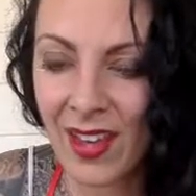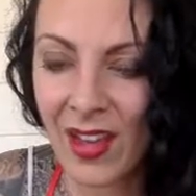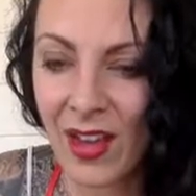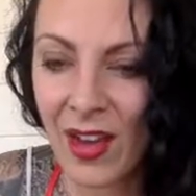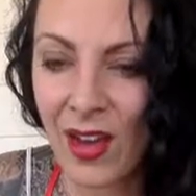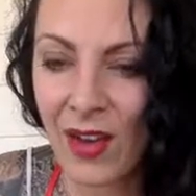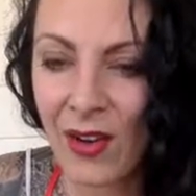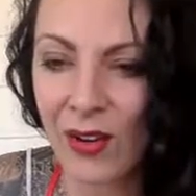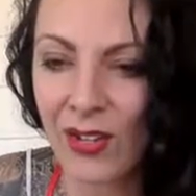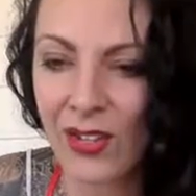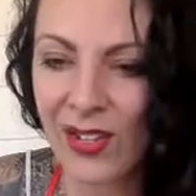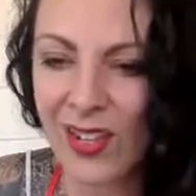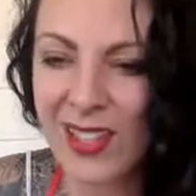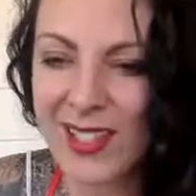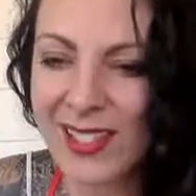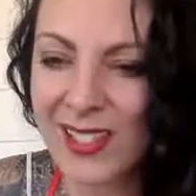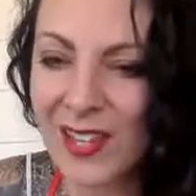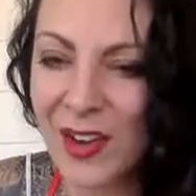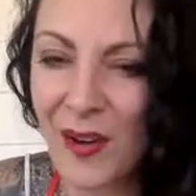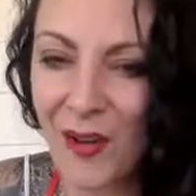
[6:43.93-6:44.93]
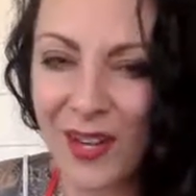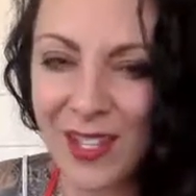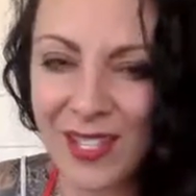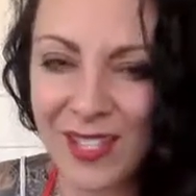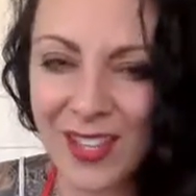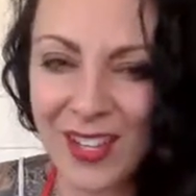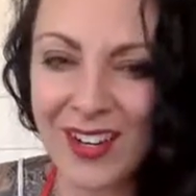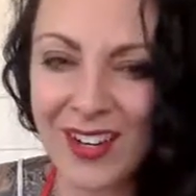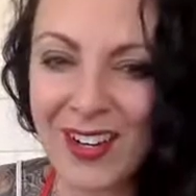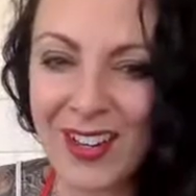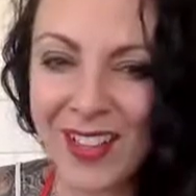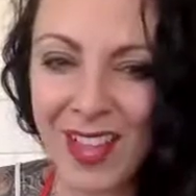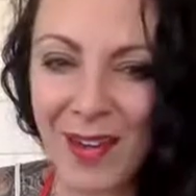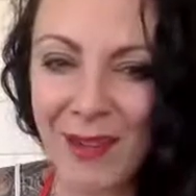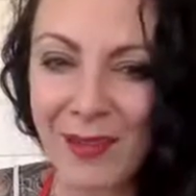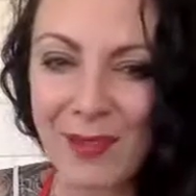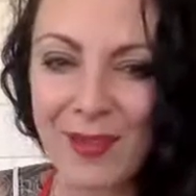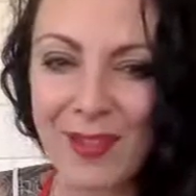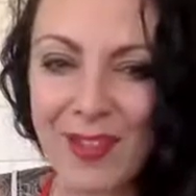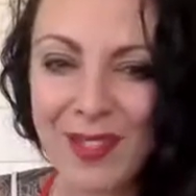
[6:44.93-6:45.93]
Oh, you guys know each other? That
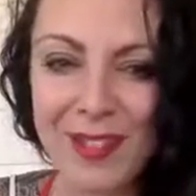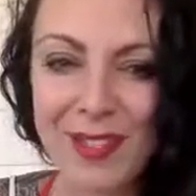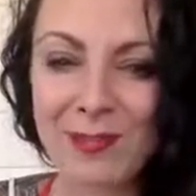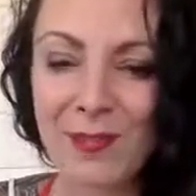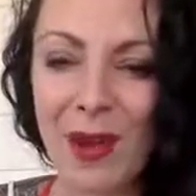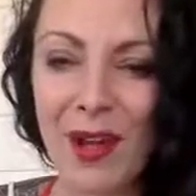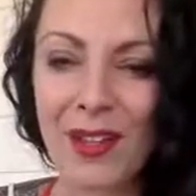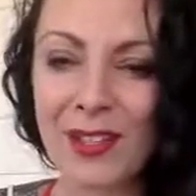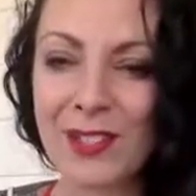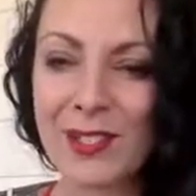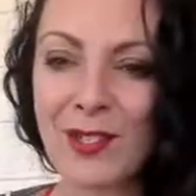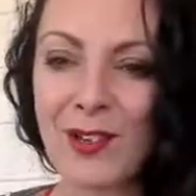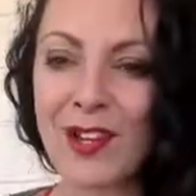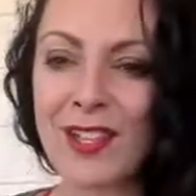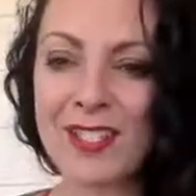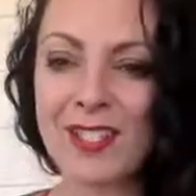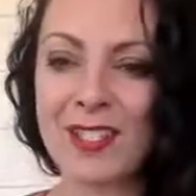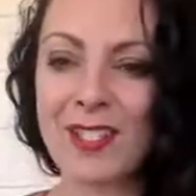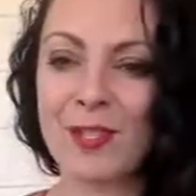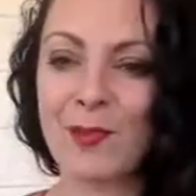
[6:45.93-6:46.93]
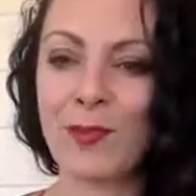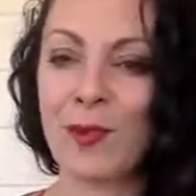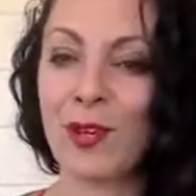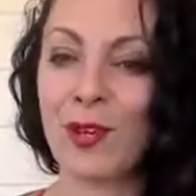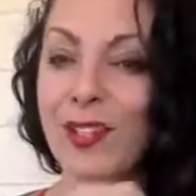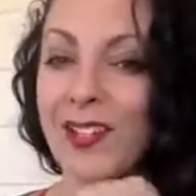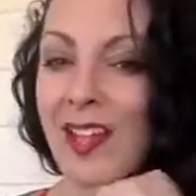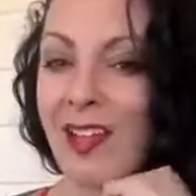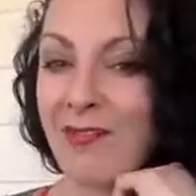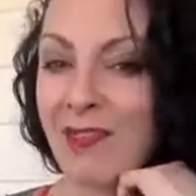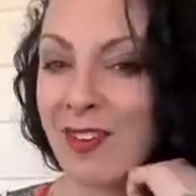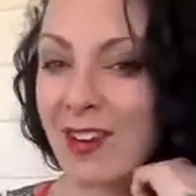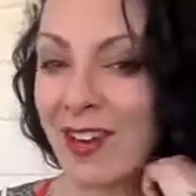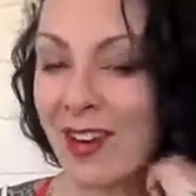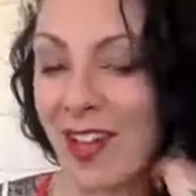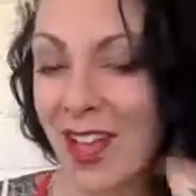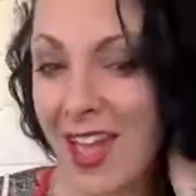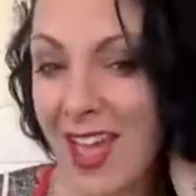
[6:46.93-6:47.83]
would be the smallest, craziest world ever.